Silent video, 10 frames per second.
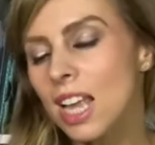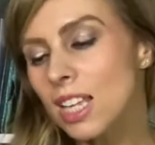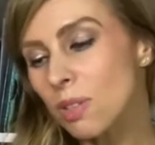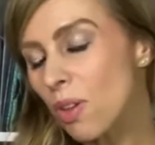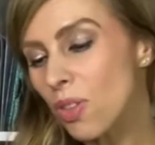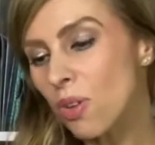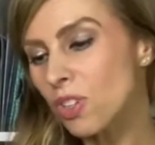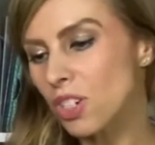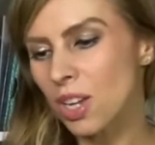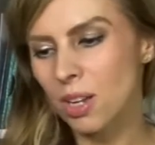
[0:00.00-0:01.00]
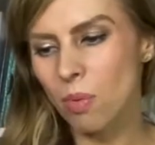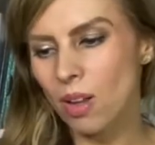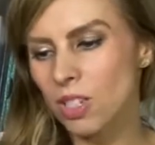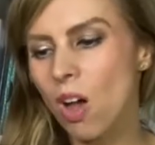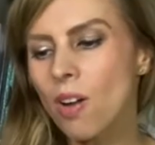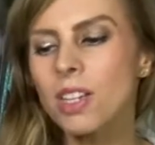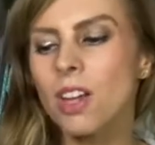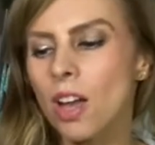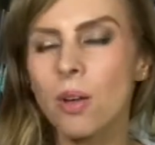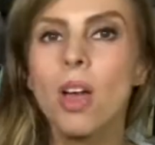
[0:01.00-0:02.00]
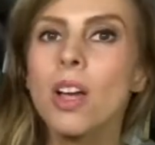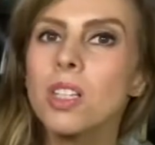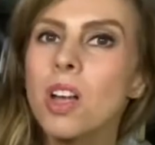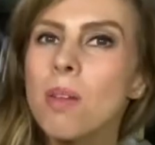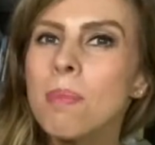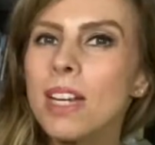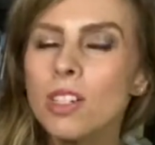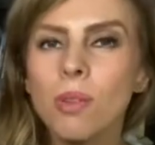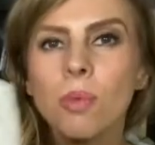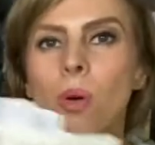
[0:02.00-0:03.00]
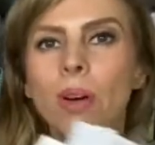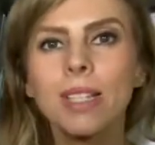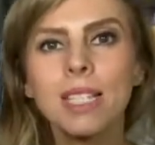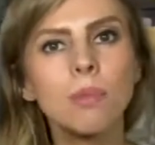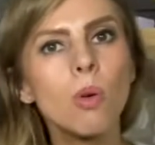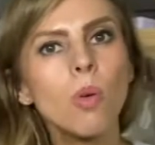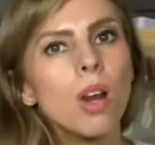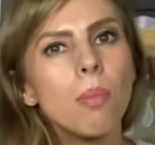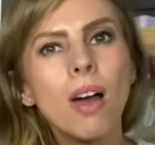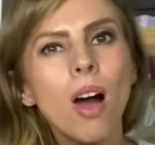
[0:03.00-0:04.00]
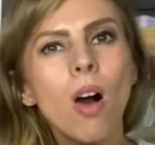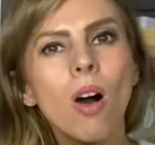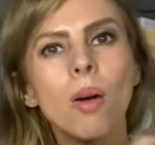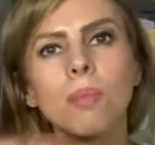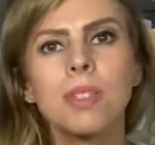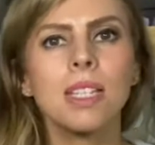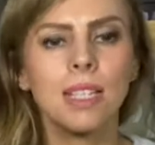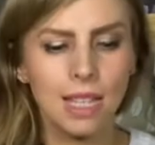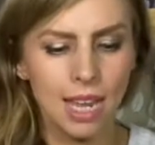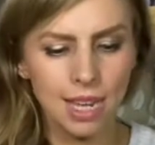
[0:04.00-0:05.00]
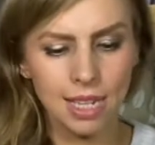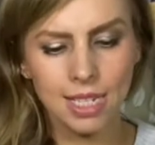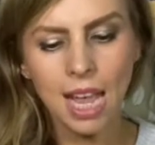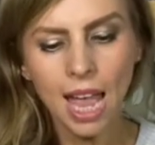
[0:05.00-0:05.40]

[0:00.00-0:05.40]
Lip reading: So I thought, you know what, I know, because I measure it quite small on my arms and things.